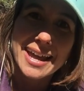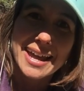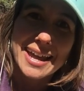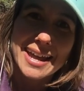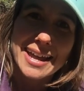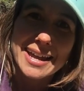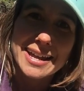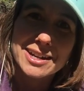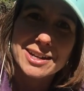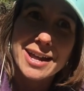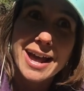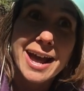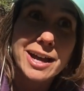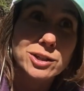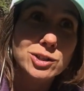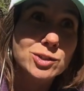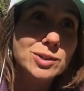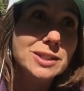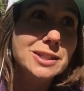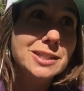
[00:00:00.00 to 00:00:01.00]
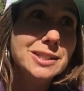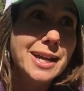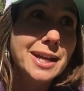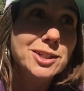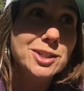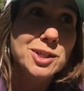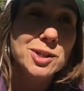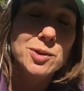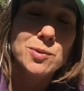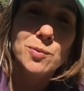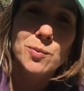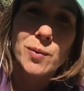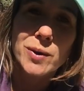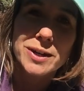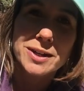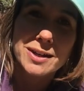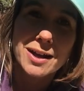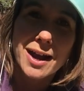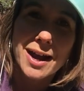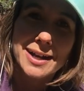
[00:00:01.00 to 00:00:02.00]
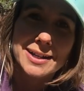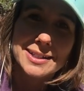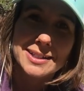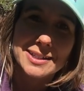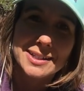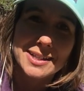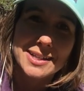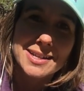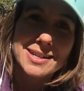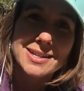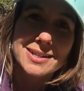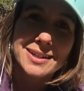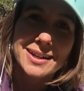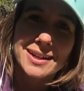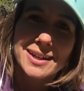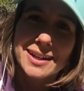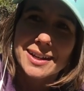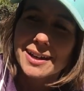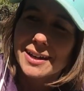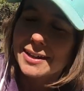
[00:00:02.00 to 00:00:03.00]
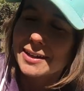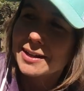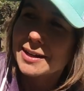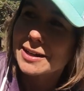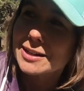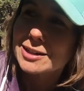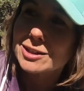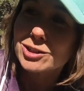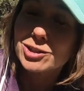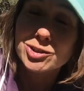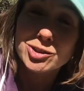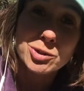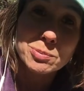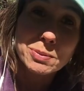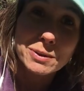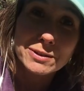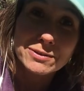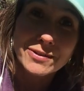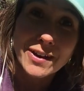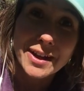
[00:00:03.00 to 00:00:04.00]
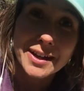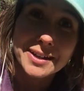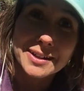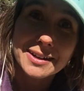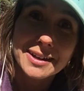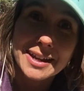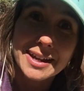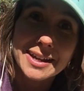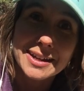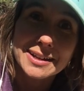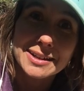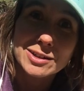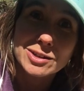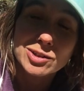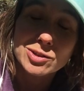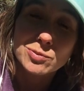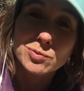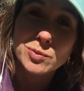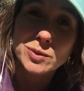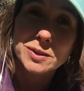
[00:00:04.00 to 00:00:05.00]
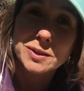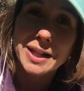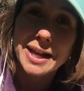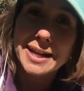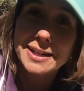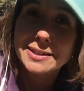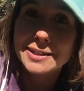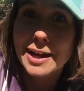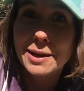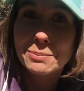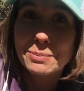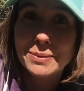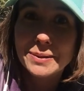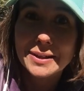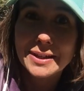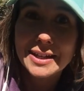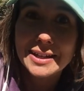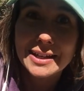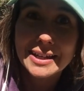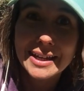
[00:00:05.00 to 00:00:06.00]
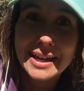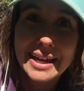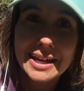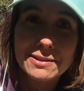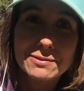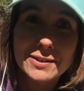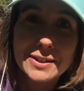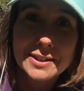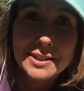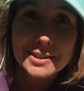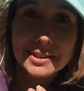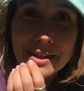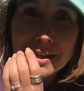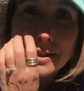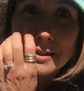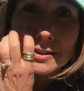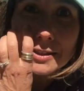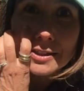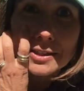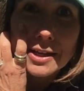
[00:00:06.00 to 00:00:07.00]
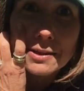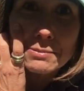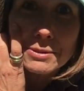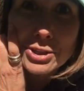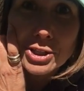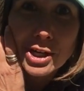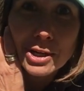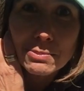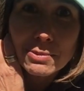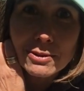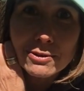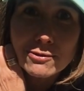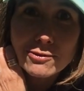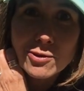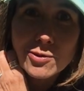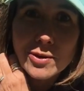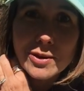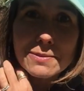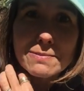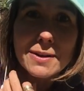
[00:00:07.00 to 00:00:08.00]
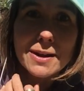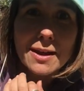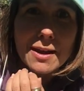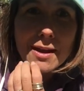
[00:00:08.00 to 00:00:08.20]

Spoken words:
and actually sketching what I see is super fun and will end up in a canvas in some shape or form.